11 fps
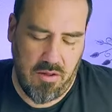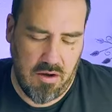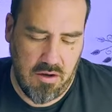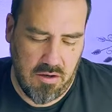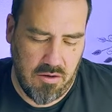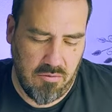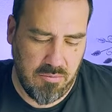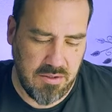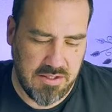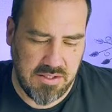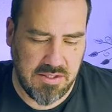then it'll be
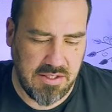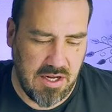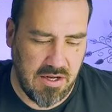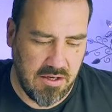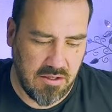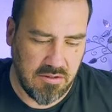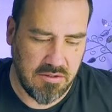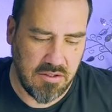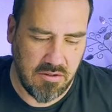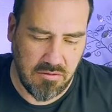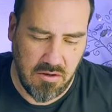standing.
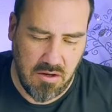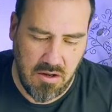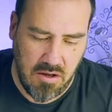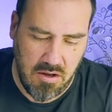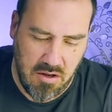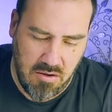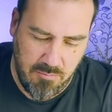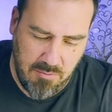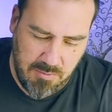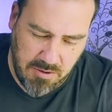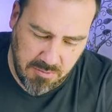So
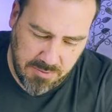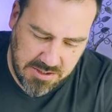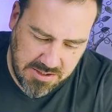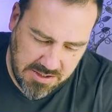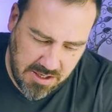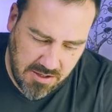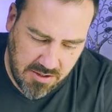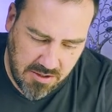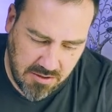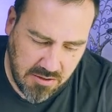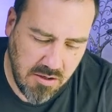maybe it'll be
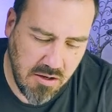standing.